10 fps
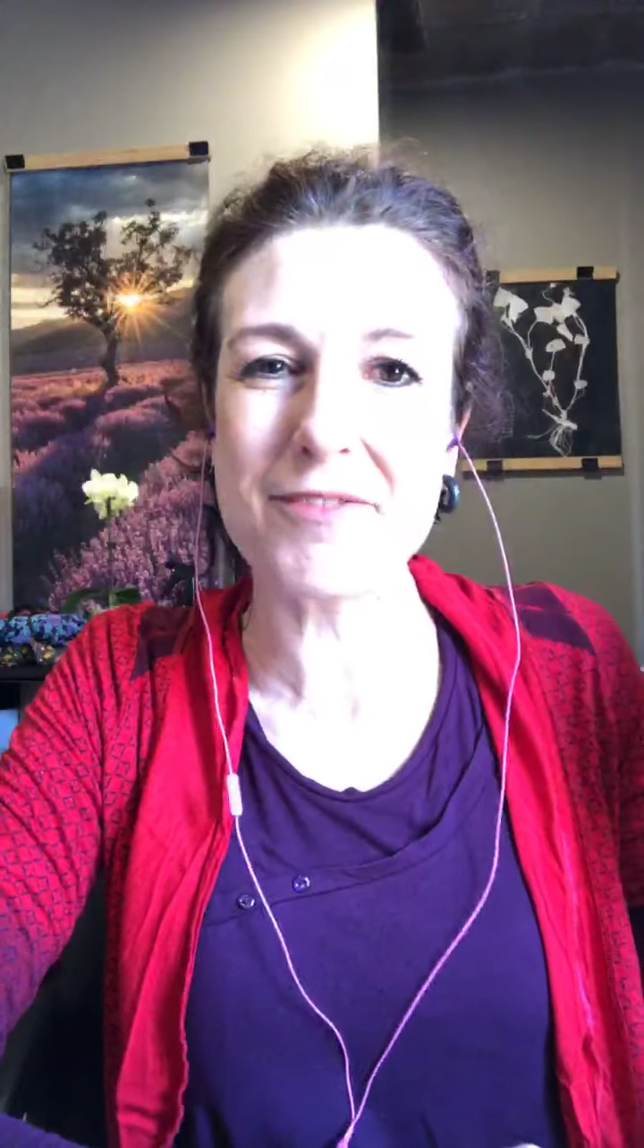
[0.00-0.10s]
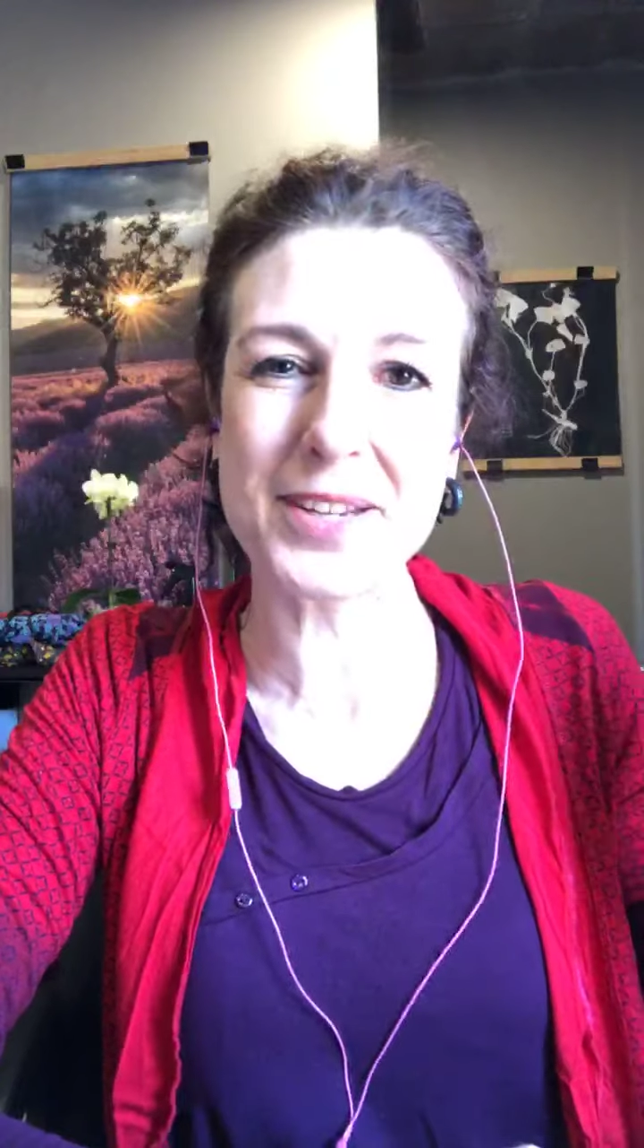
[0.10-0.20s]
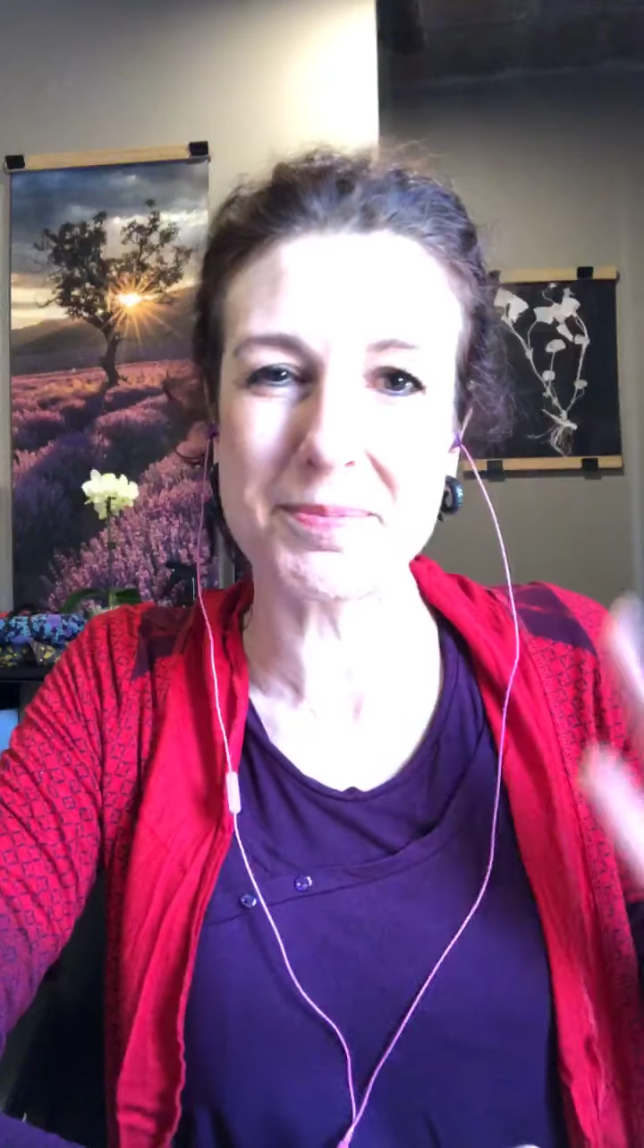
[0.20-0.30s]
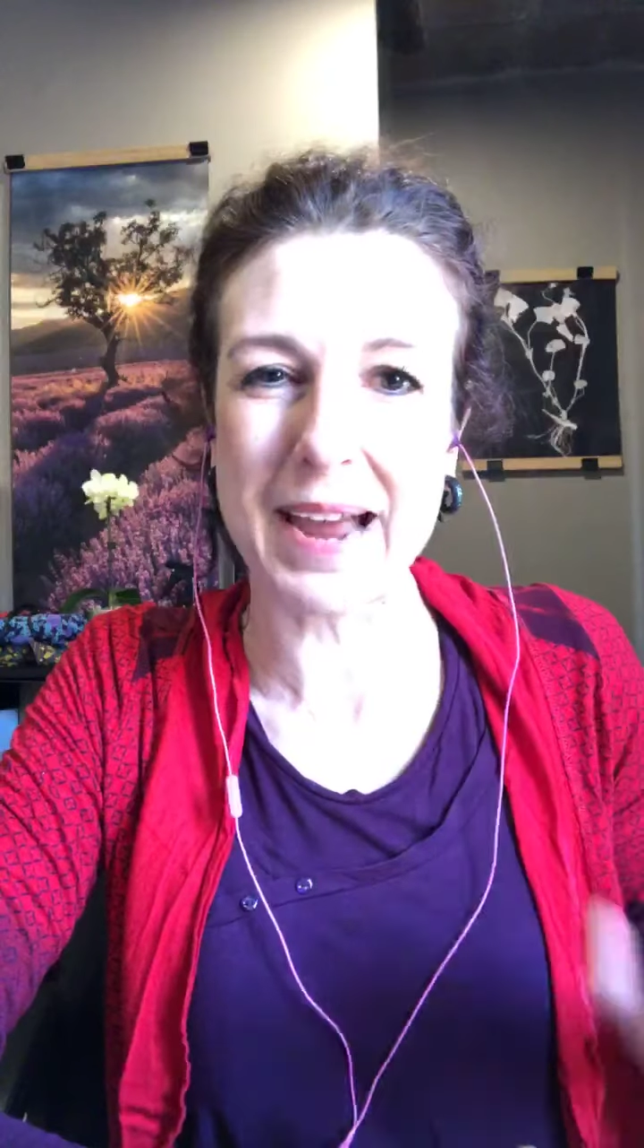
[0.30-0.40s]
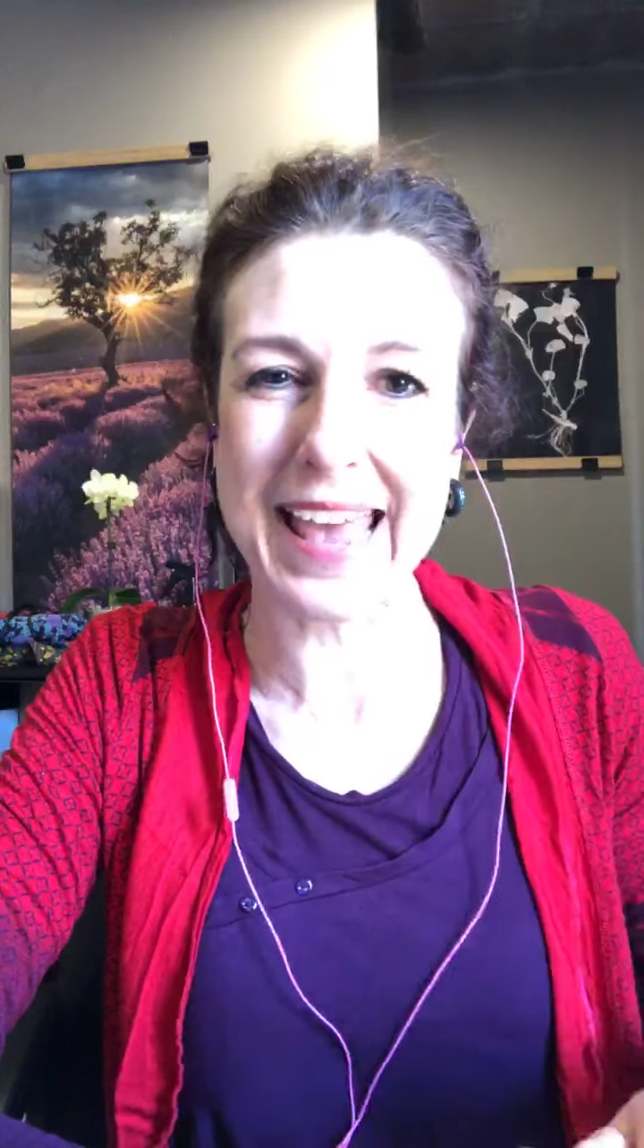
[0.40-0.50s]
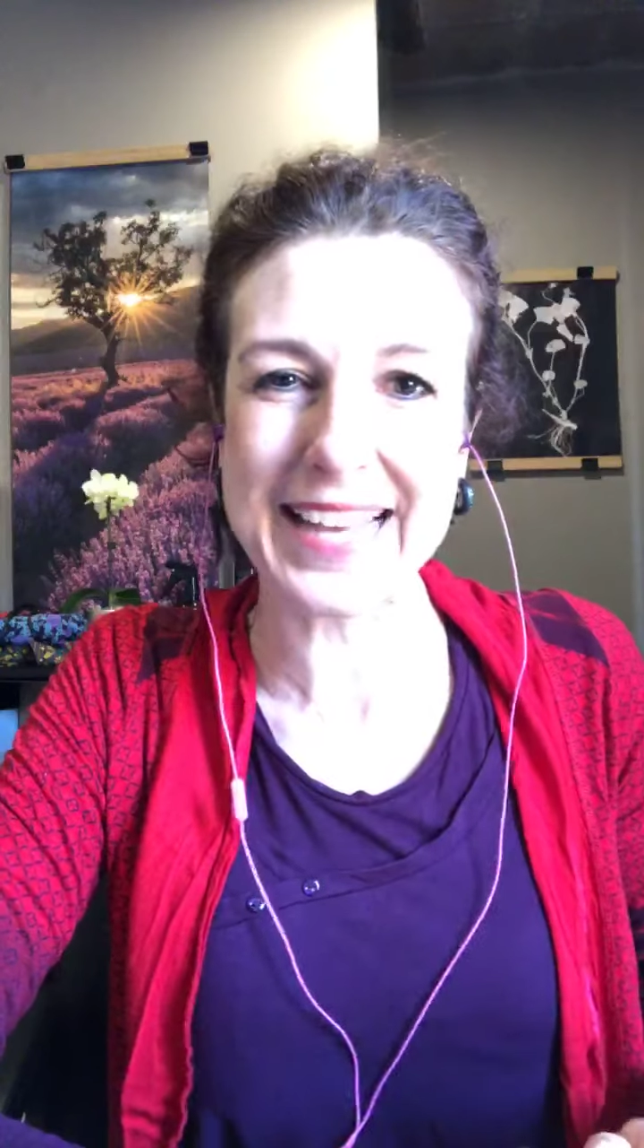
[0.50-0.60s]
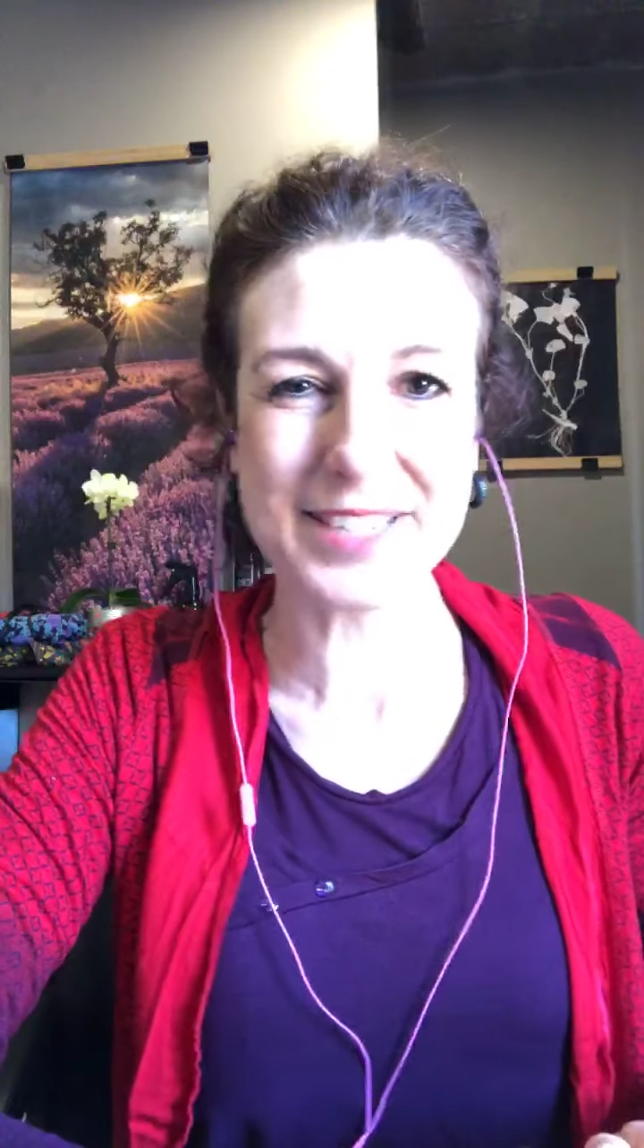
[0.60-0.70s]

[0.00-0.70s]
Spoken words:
with my hands